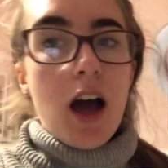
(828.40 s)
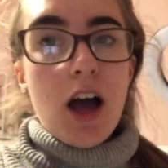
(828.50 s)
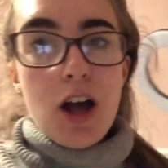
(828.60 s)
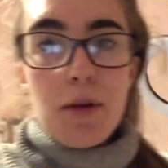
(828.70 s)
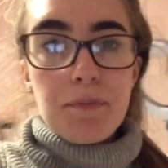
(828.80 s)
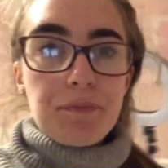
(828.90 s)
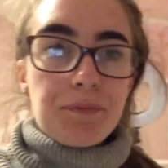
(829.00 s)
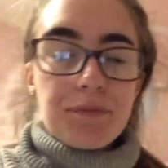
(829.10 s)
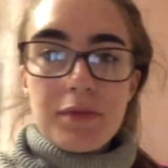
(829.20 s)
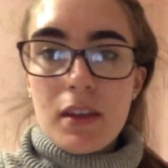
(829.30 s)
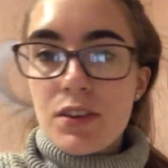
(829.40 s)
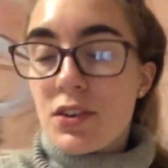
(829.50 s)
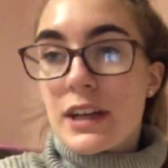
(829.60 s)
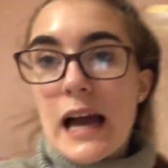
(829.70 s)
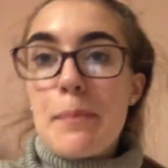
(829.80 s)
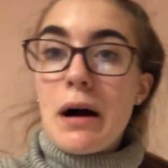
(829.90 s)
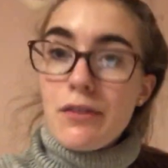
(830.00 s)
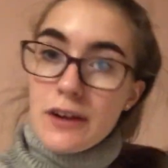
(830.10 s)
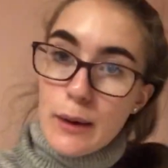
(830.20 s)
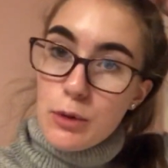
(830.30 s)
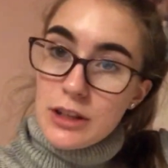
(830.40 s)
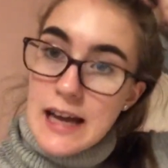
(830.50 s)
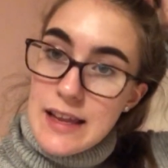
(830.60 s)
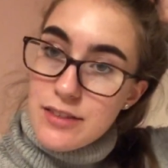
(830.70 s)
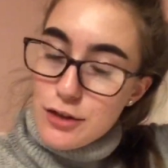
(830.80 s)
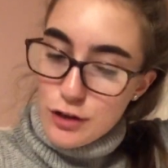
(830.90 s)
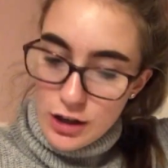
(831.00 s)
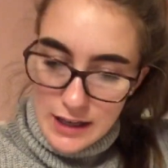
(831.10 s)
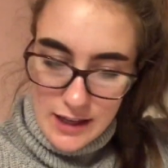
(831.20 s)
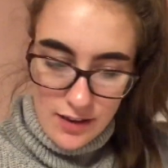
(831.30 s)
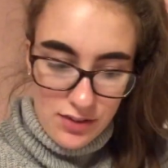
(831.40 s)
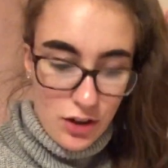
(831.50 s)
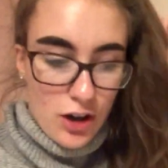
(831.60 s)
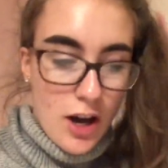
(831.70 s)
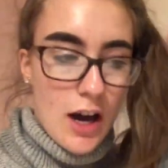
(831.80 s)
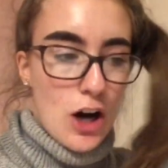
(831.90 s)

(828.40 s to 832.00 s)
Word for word: um so yeah but I think I'm gonna end this vlog here so